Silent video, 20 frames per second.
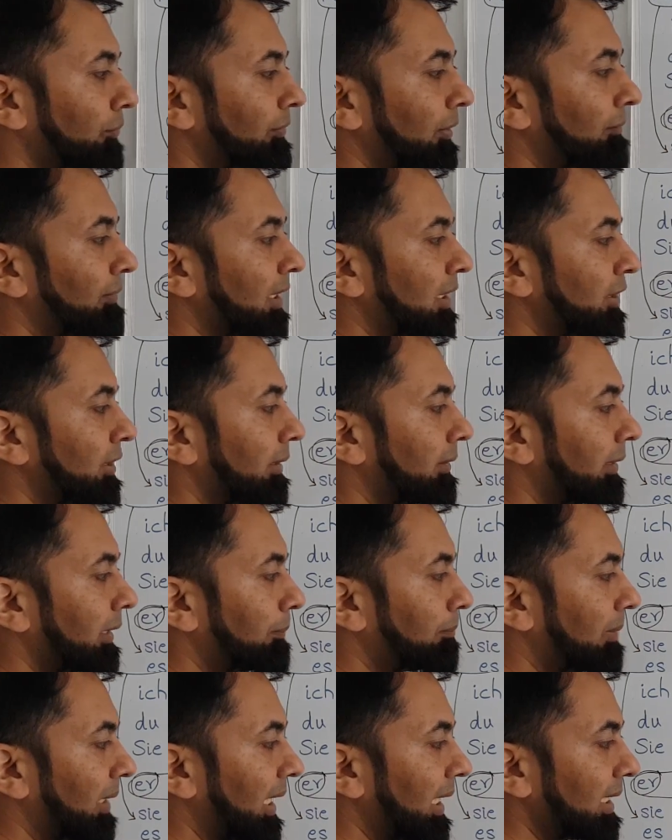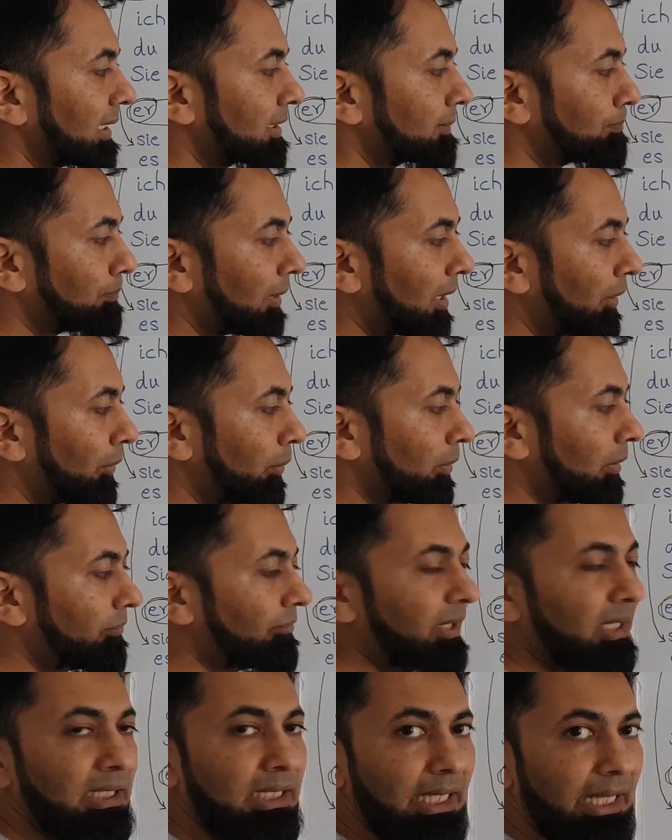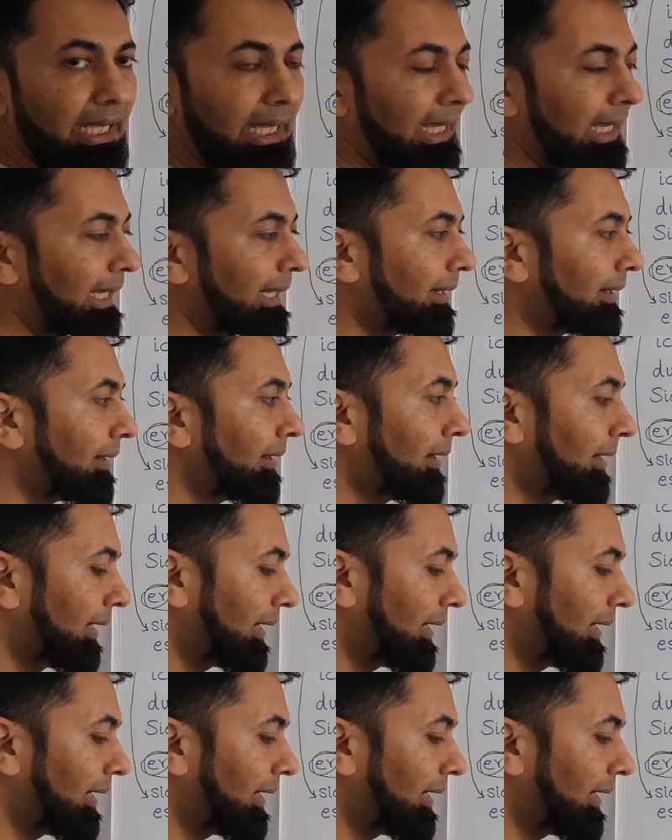we will replace Paul with er.